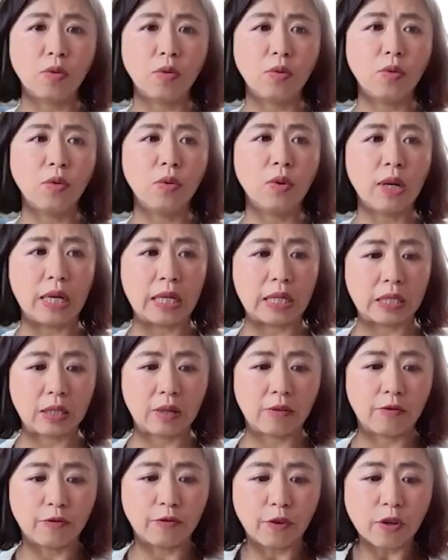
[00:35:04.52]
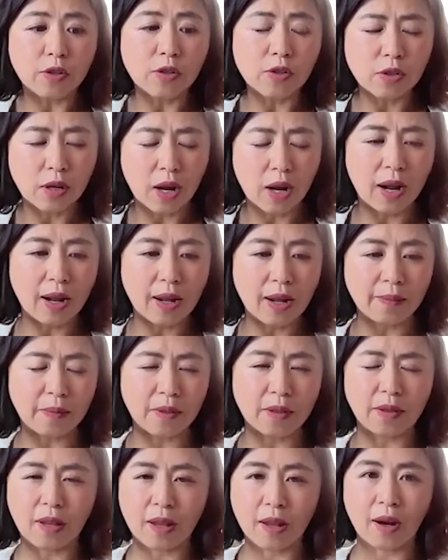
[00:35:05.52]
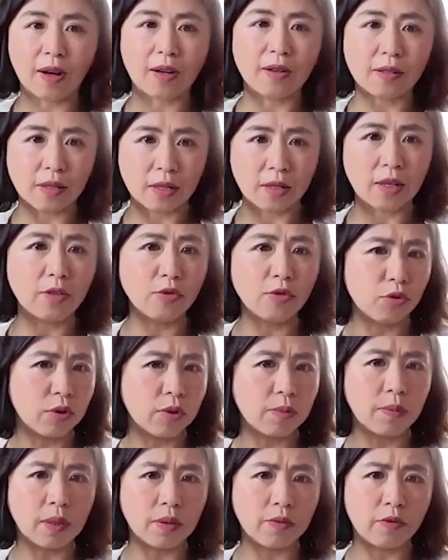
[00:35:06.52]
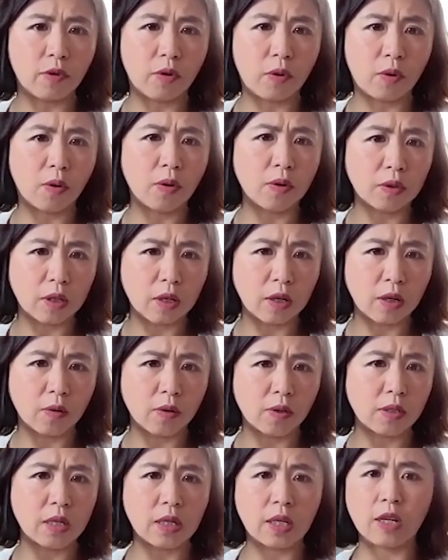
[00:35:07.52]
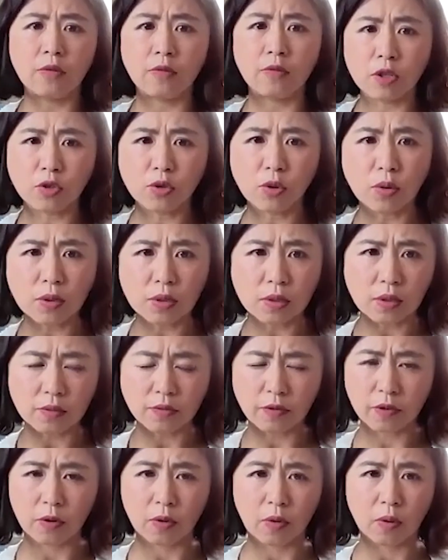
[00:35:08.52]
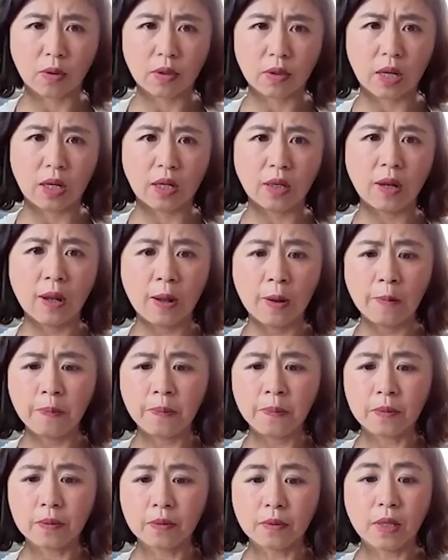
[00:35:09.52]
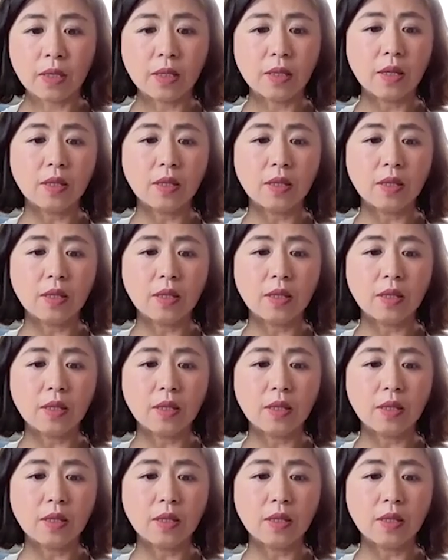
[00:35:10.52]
who is the first time that they are seeking treatment for hoarding or seeking resources for hoarding, this